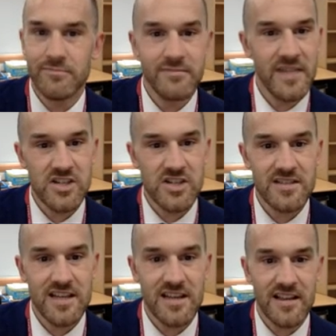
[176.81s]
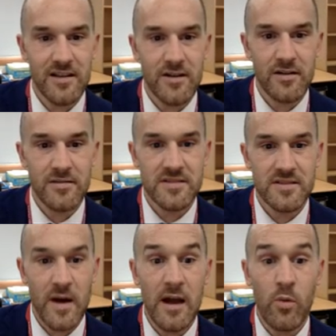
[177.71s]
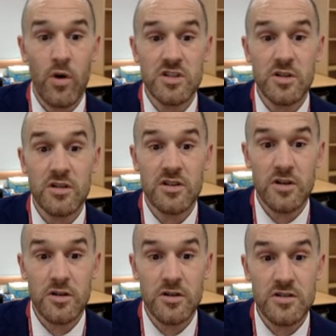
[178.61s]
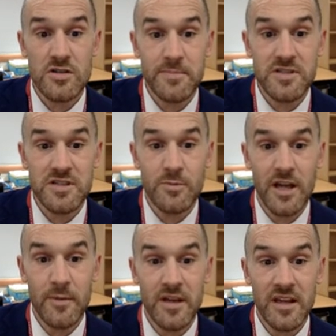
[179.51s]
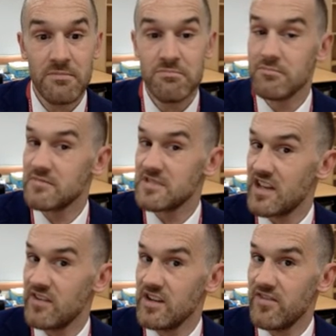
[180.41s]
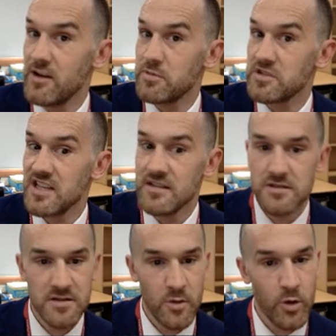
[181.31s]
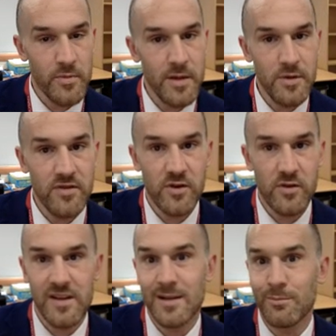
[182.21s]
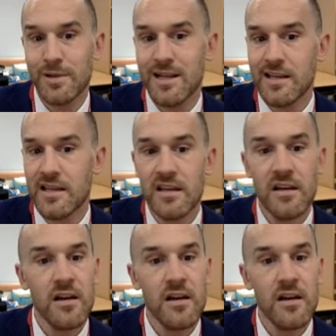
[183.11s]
That shouldn't take that long. So I want you to turn yours up to maybe 75%, or maybe if you're feeling plucky,